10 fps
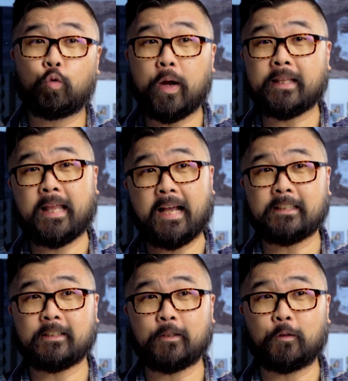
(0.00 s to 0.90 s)
a quick
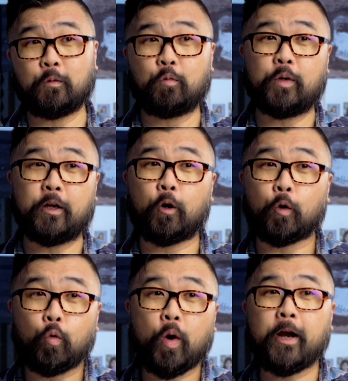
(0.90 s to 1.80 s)
test note, we are
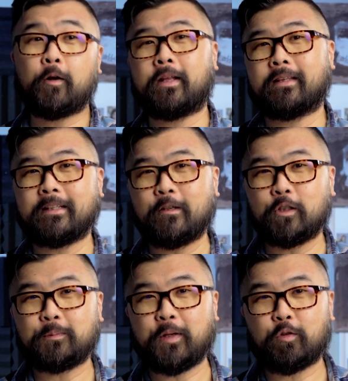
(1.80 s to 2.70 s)
aware that the
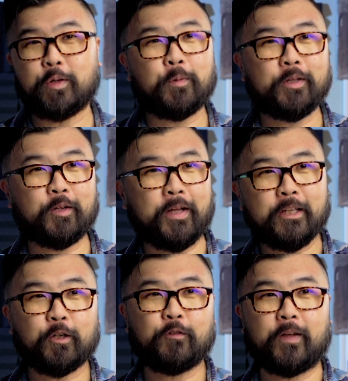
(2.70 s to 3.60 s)
USB 3.0
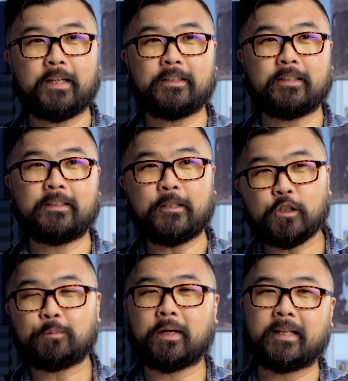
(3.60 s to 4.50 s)
interface
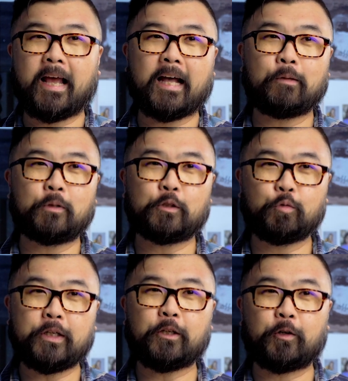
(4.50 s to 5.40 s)
used by the
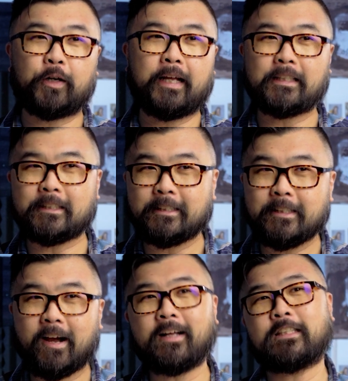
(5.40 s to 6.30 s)
Atomos reader is
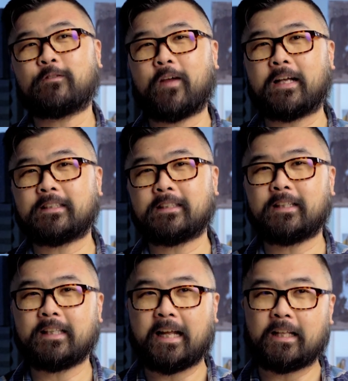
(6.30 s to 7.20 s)
not as fast as
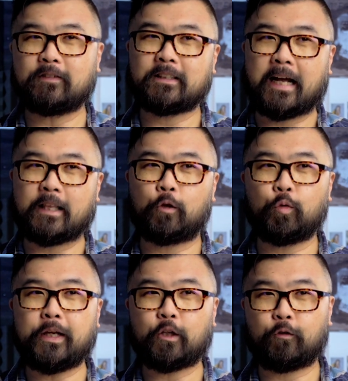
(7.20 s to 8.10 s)
the native SATA
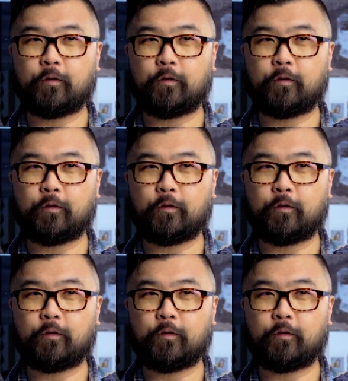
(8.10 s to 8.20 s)
III